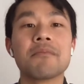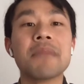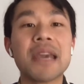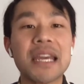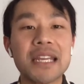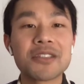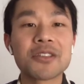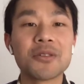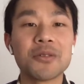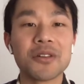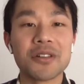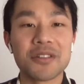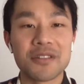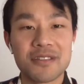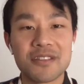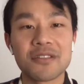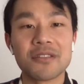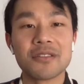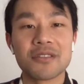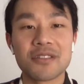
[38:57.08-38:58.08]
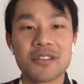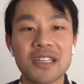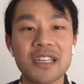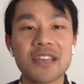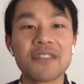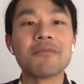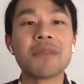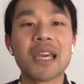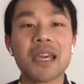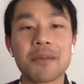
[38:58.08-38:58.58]
mentors to
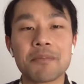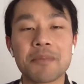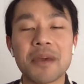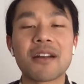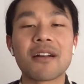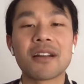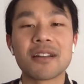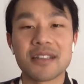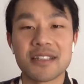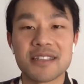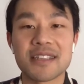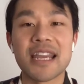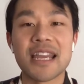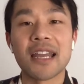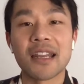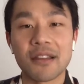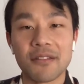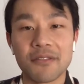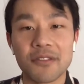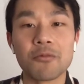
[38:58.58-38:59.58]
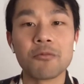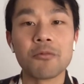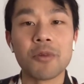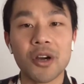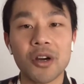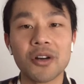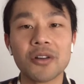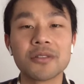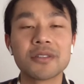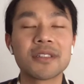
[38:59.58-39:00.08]
give me a better understanding of the
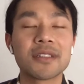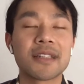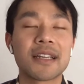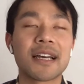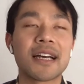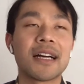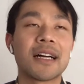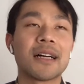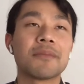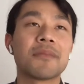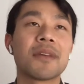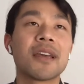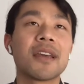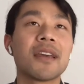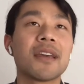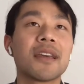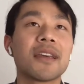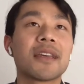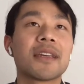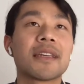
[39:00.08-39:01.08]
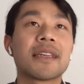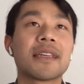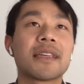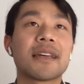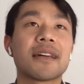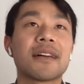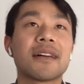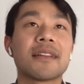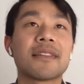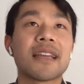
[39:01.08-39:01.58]
world,
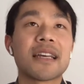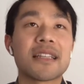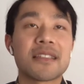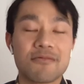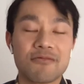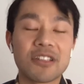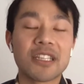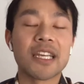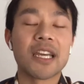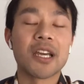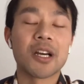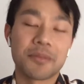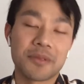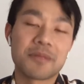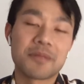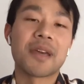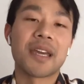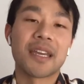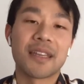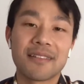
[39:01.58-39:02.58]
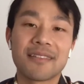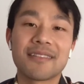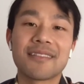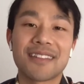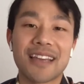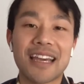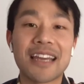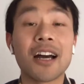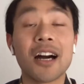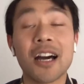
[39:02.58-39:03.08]
that's really helped me.
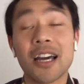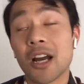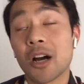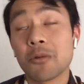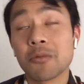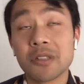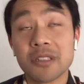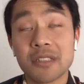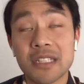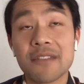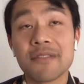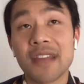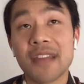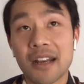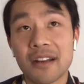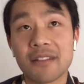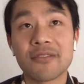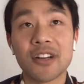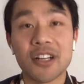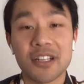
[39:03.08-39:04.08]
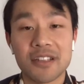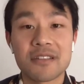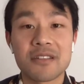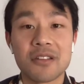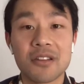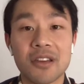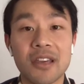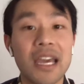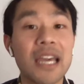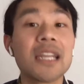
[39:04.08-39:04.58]
And I would give that advice
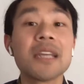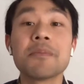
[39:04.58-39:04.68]
to